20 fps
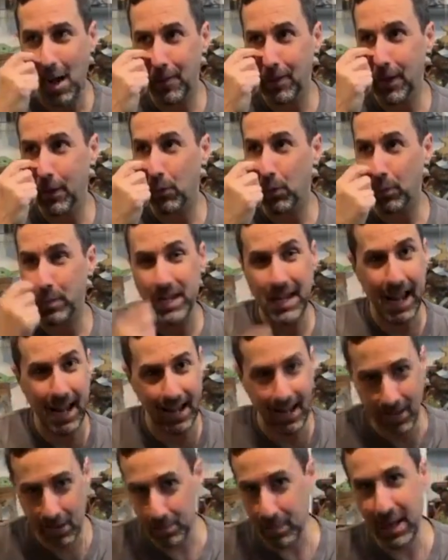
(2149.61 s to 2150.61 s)
They will be
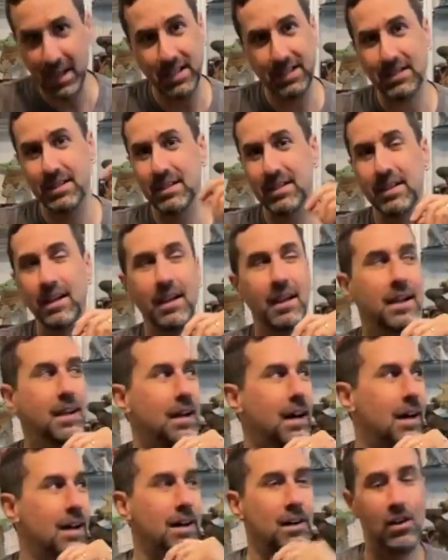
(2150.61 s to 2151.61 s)
hand painted.
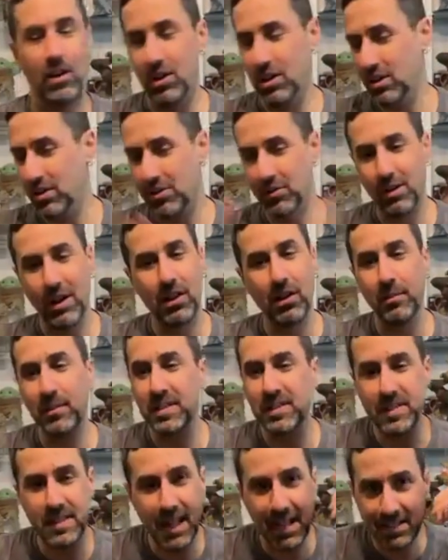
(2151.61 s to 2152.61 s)
All other
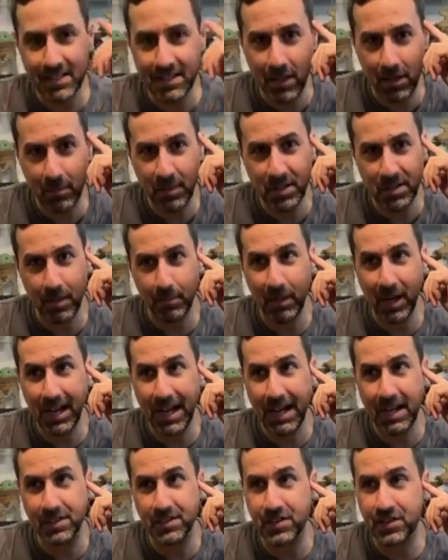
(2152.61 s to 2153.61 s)
elements of that's going to be done by
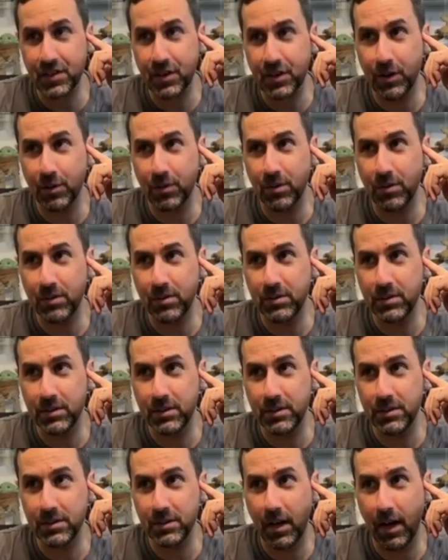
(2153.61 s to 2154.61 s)
hand. So,
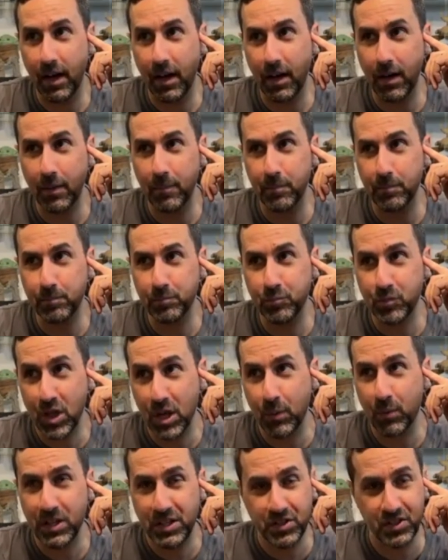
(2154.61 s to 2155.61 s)

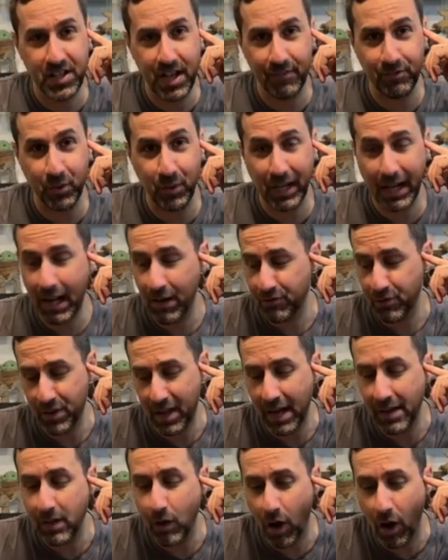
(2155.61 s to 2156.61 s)
we just have to account for
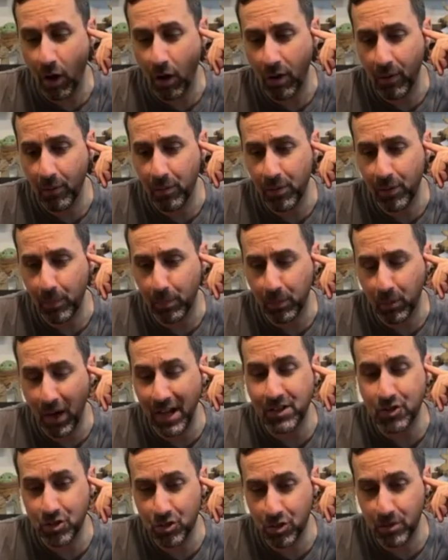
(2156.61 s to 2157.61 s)
that. The
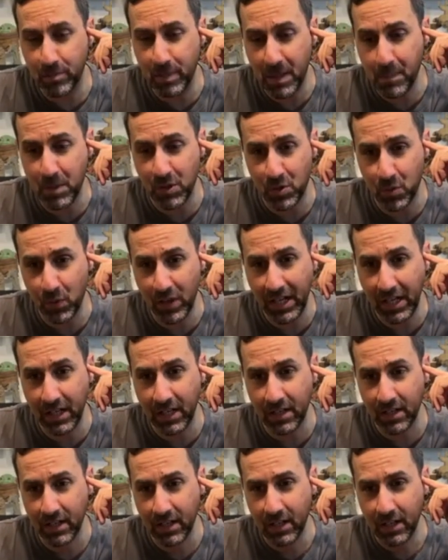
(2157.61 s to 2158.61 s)
price should be
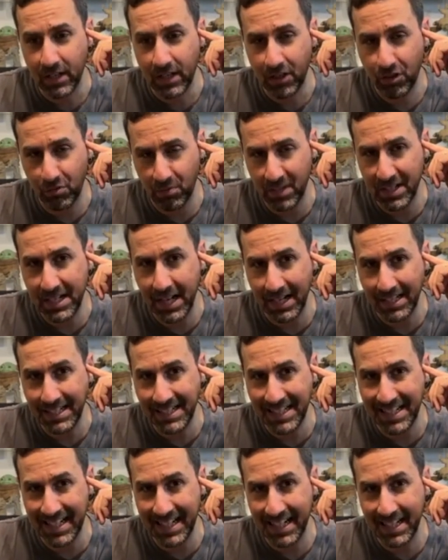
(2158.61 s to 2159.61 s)
between
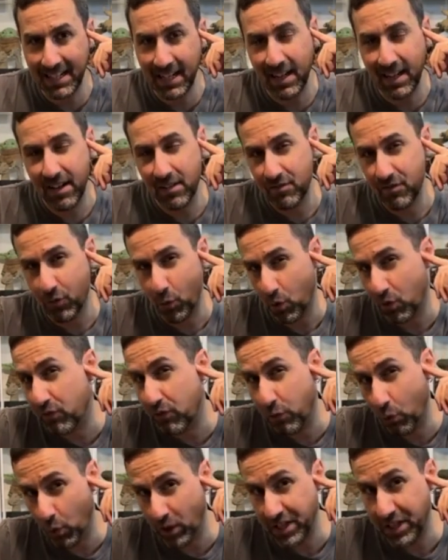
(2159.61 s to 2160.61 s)
$3.99 and
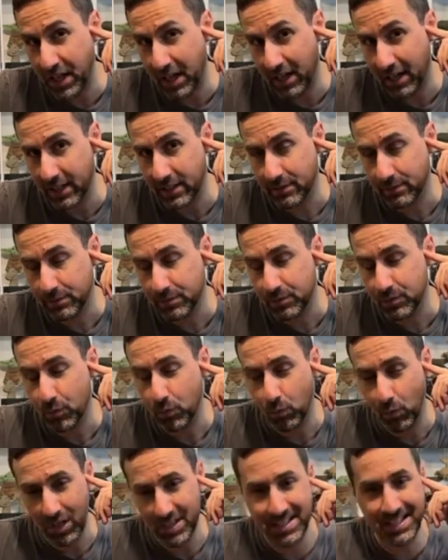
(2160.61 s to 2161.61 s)
$4.49.
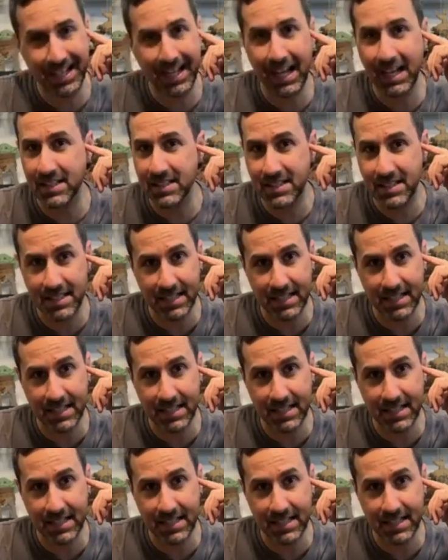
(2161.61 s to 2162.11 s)
Once again,